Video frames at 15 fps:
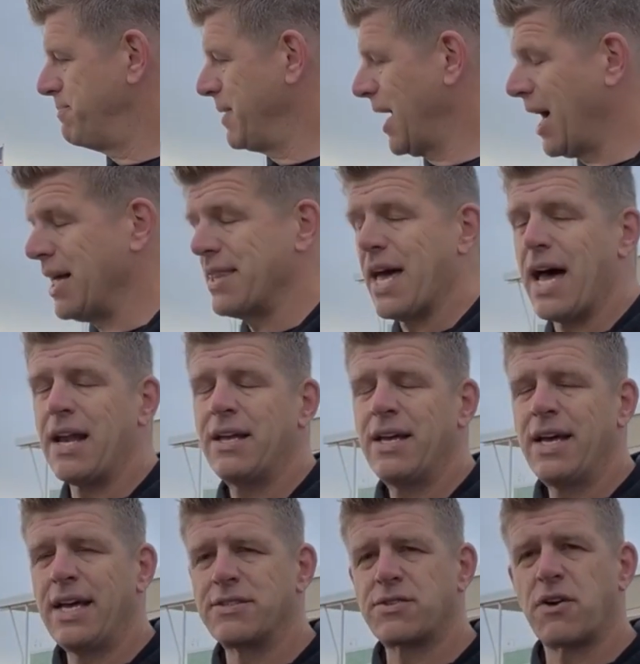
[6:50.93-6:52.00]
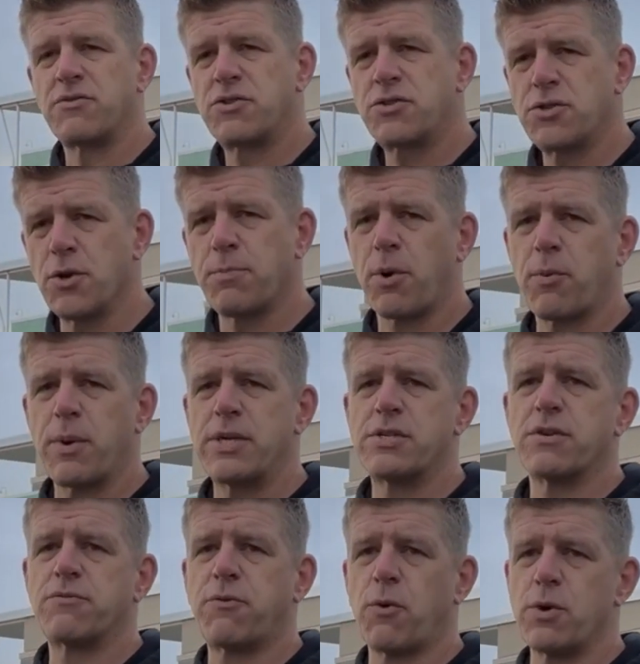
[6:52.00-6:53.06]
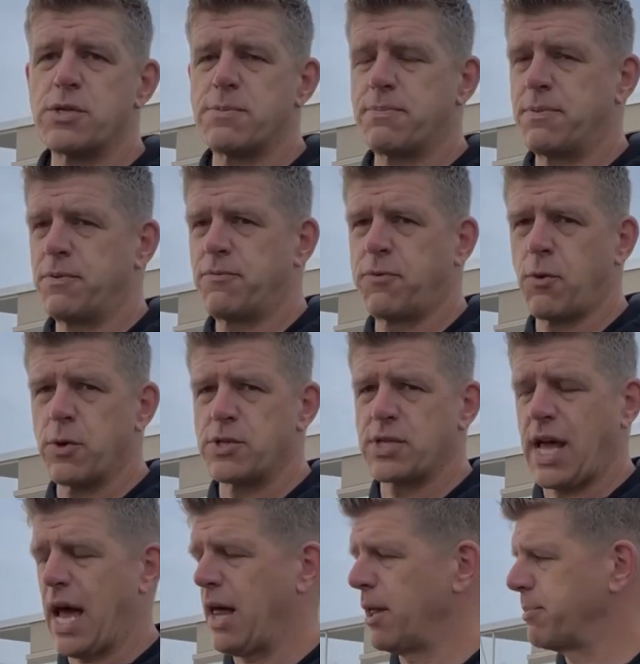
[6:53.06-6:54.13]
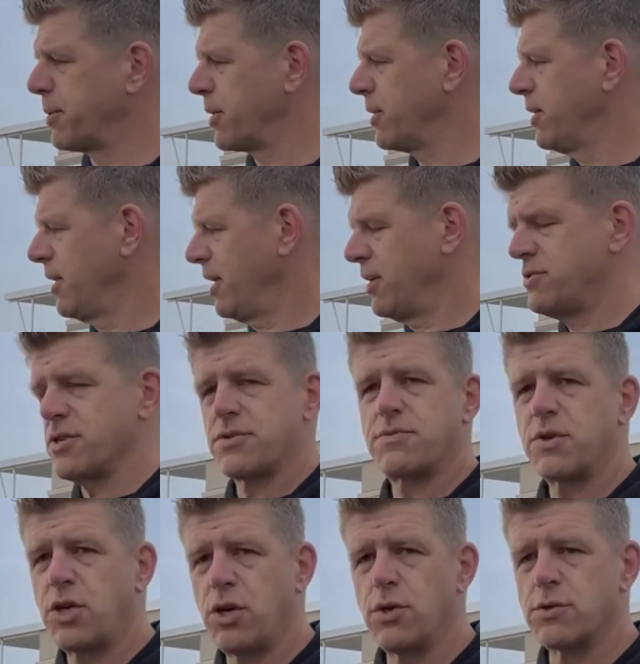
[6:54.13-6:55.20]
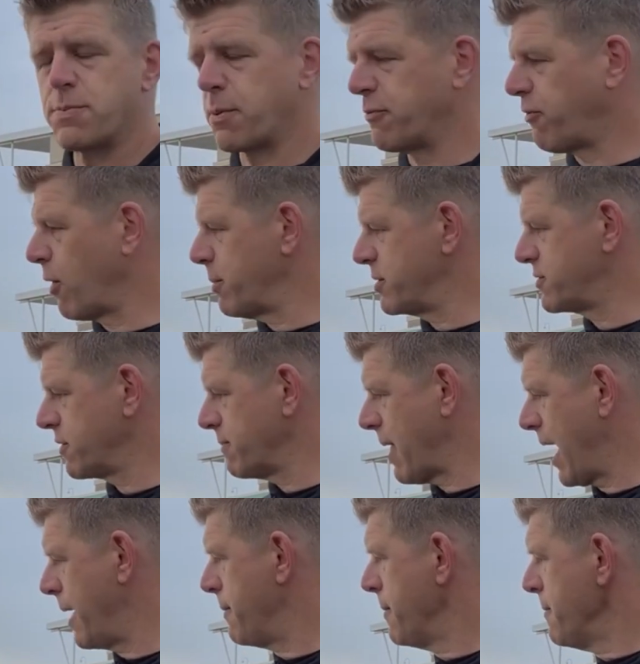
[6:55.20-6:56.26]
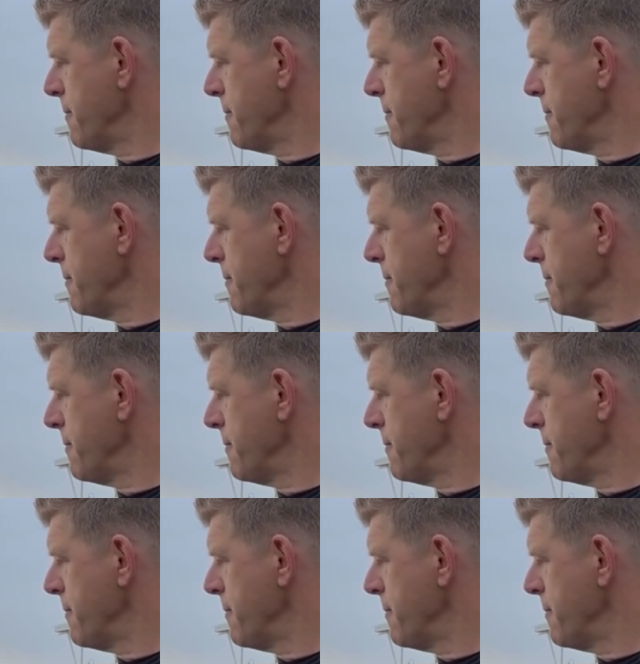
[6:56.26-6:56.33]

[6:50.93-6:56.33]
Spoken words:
Beyond that, it's a super rigid forged caliper, just huge performance from that.